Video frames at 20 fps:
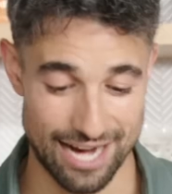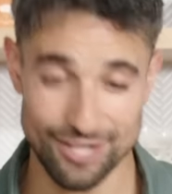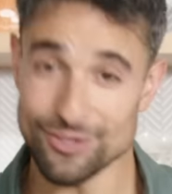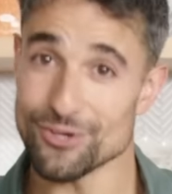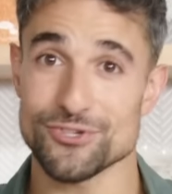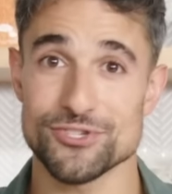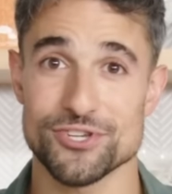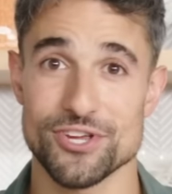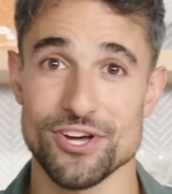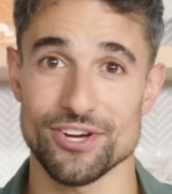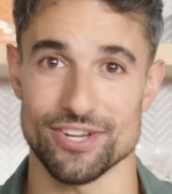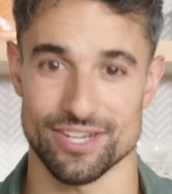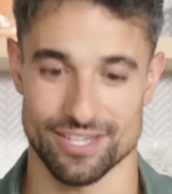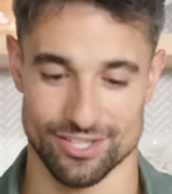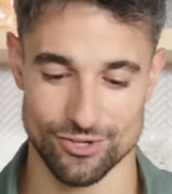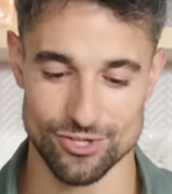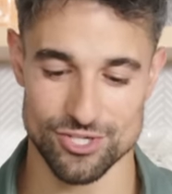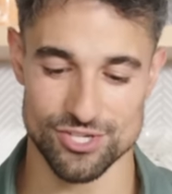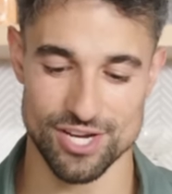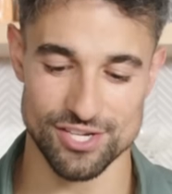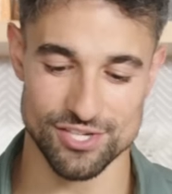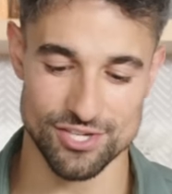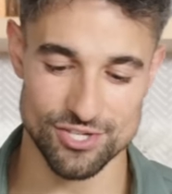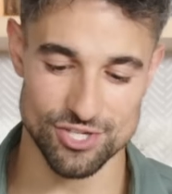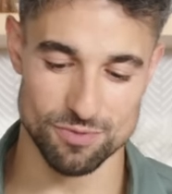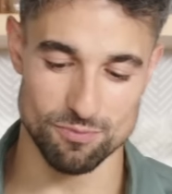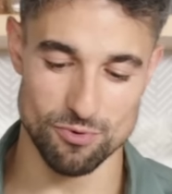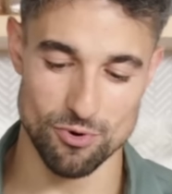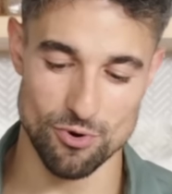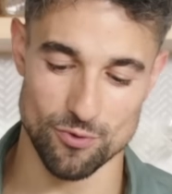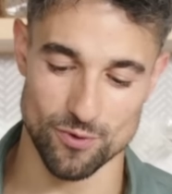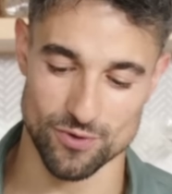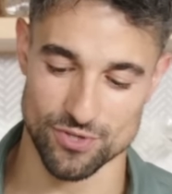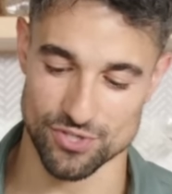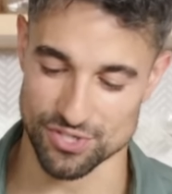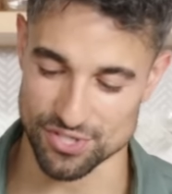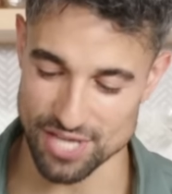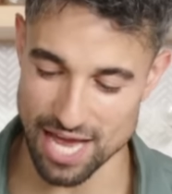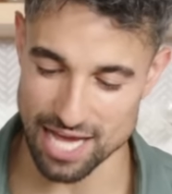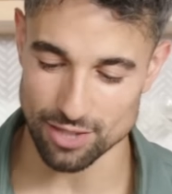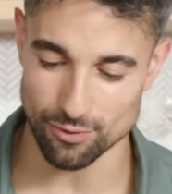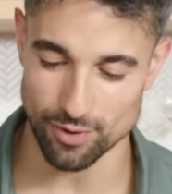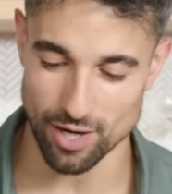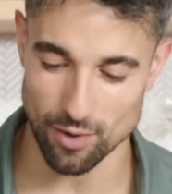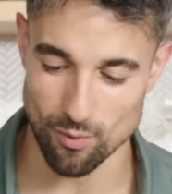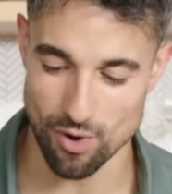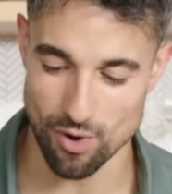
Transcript: And it looks good. It looks nice and smooth, which is exactly what I